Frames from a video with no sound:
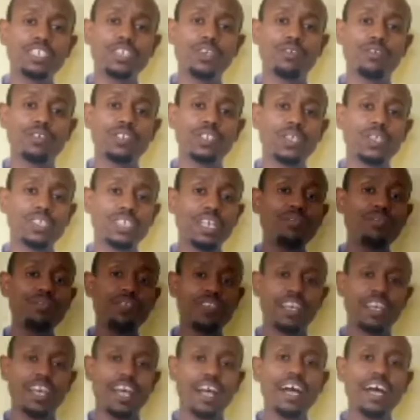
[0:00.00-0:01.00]
of South
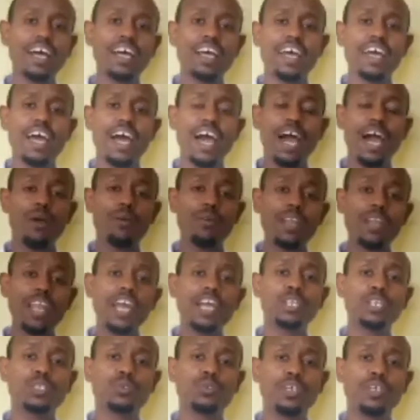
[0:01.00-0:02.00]
Africa, I would
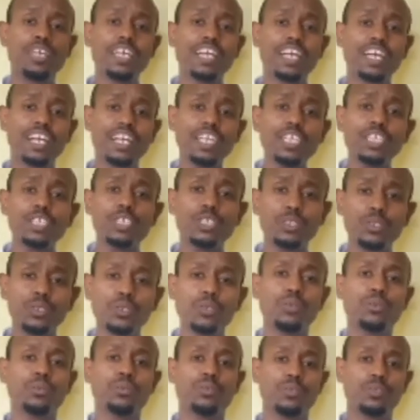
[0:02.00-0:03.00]
like to encourage
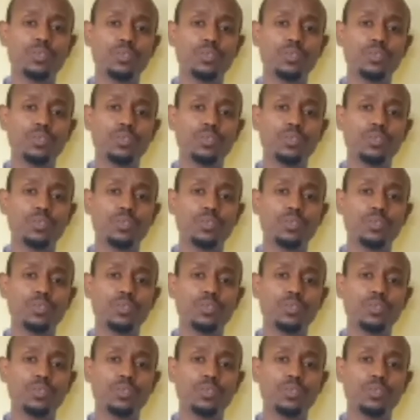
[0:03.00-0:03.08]
you